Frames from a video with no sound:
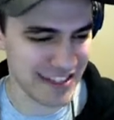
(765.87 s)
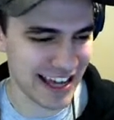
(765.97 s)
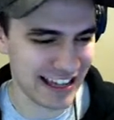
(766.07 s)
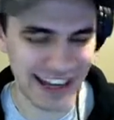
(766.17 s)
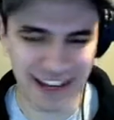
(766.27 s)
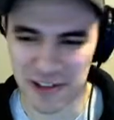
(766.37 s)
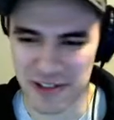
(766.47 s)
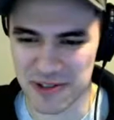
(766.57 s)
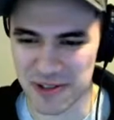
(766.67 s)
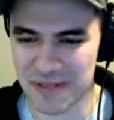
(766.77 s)
that I couldn't
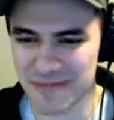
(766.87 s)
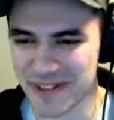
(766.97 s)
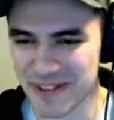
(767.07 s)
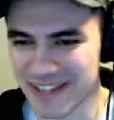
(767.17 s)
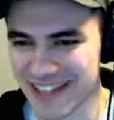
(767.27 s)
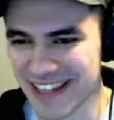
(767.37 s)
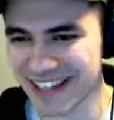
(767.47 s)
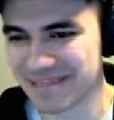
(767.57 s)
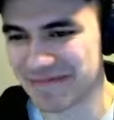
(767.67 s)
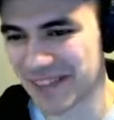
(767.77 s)
stream, so I was
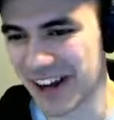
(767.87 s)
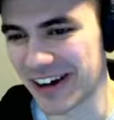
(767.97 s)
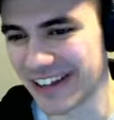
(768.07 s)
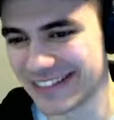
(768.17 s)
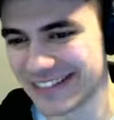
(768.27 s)
like, all right,